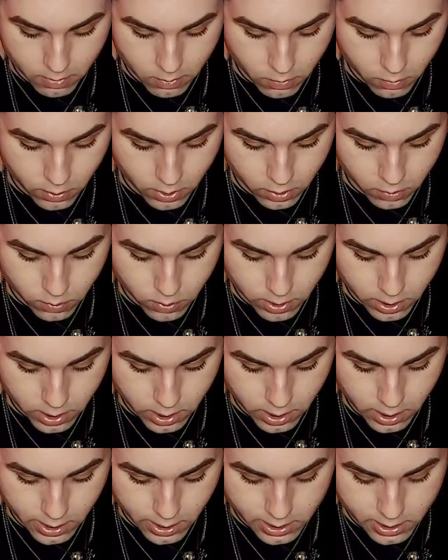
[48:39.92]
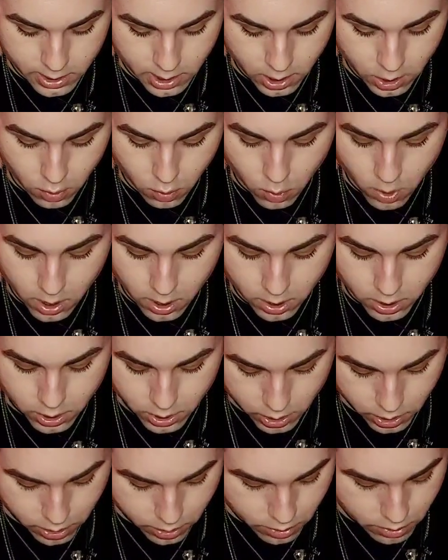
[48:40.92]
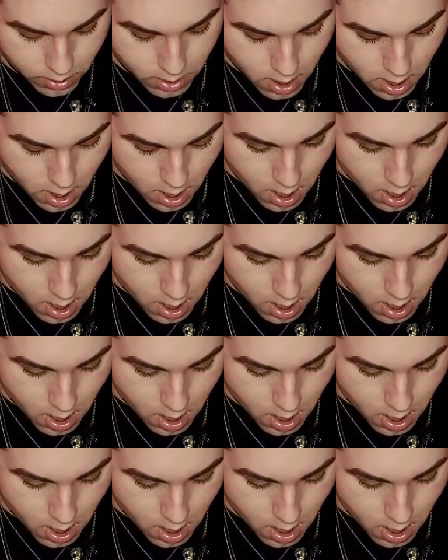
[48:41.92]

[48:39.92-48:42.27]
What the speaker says: with what it is that you want to do.